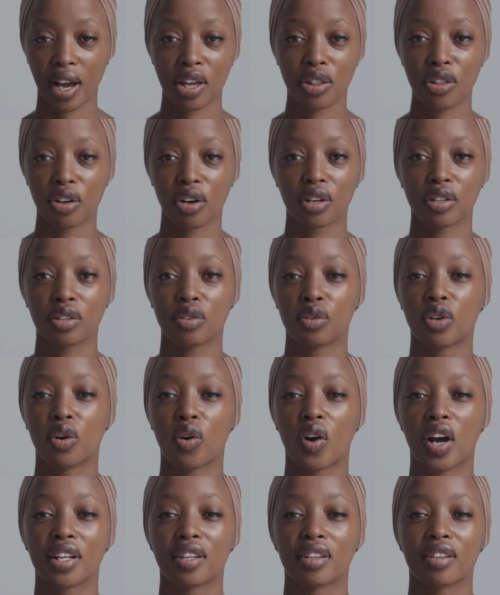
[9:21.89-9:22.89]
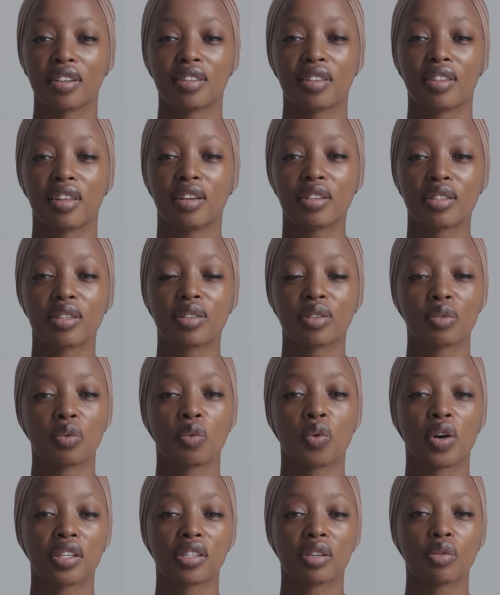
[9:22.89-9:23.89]
I thought, you know what, this
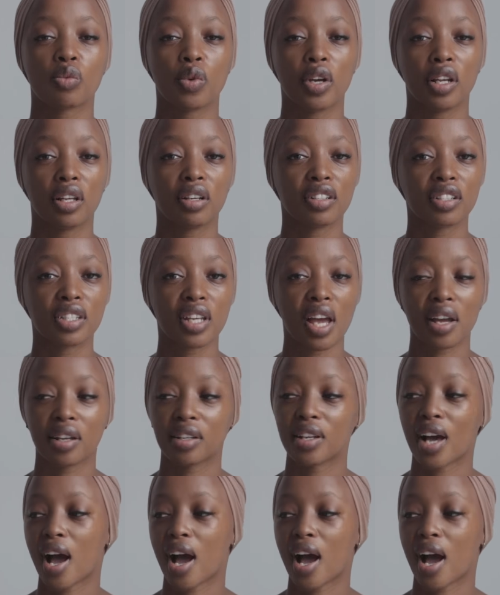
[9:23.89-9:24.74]
was a really good date.